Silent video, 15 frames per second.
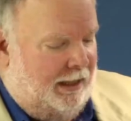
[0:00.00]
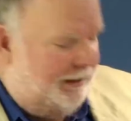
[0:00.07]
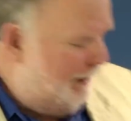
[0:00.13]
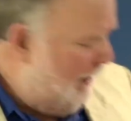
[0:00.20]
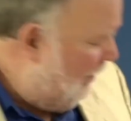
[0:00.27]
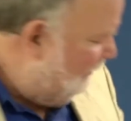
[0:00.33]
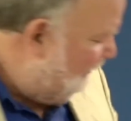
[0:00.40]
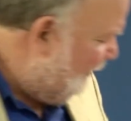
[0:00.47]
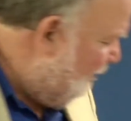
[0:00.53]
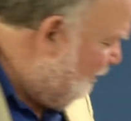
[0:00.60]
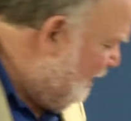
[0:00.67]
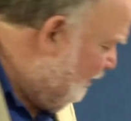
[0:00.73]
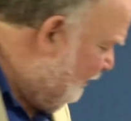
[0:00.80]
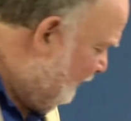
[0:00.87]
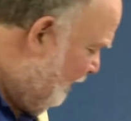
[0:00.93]
Now,
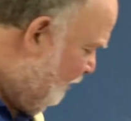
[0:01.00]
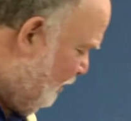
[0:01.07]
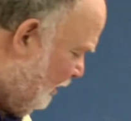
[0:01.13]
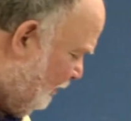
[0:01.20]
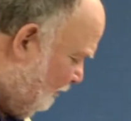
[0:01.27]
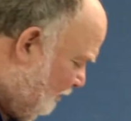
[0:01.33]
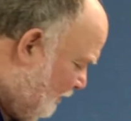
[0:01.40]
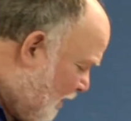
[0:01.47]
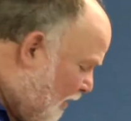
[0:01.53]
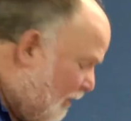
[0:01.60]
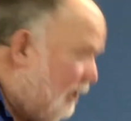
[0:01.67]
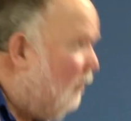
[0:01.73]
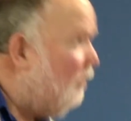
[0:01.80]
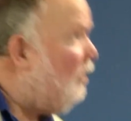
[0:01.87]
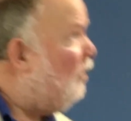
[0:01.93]
some people say, well,
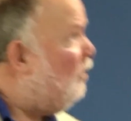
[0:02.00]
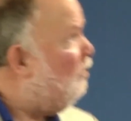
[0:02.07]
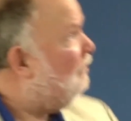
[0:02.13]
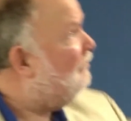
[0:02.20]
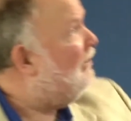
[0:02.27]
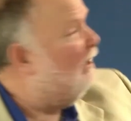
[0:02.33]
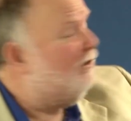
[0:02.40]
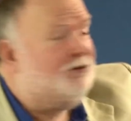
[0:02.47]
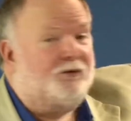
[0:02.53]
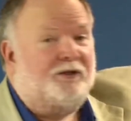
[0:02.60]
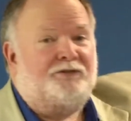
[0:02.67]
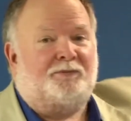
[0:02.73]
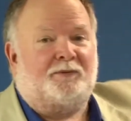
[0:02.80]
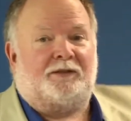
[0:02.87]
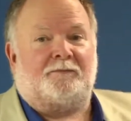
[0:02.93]
you know, who is Dr.
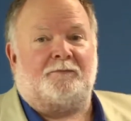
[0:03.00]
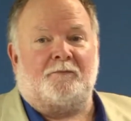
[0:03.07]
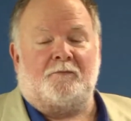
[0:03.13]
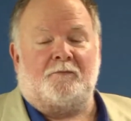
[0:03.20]
Reisman?